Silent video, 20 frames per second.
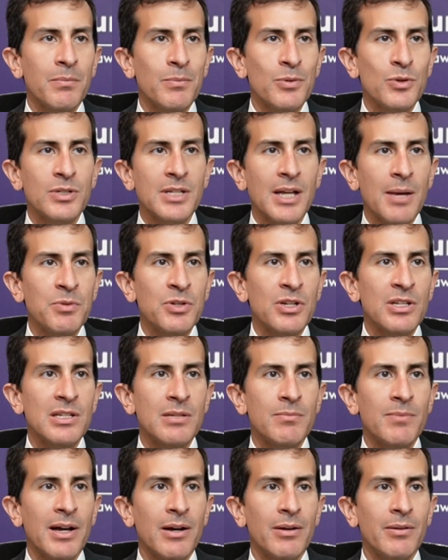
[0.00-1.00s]
perceptions
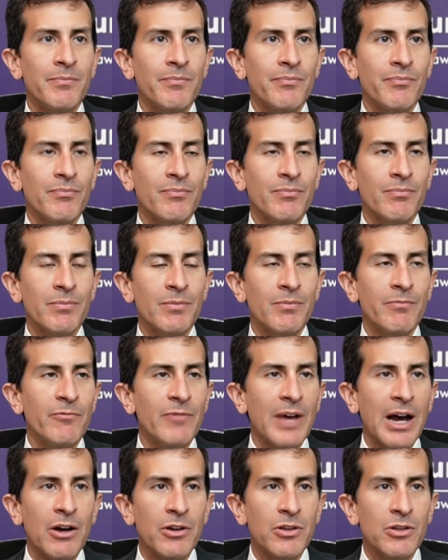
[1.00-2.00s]
about
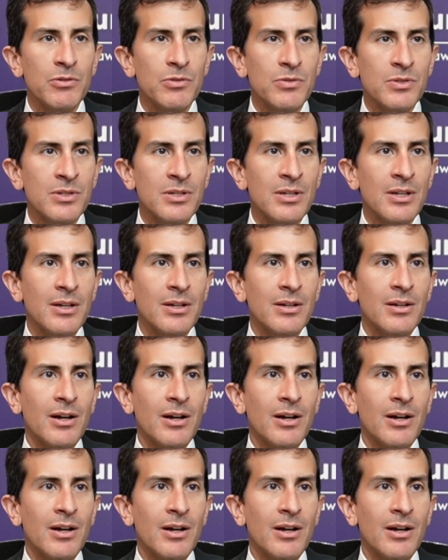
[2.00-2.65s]
values.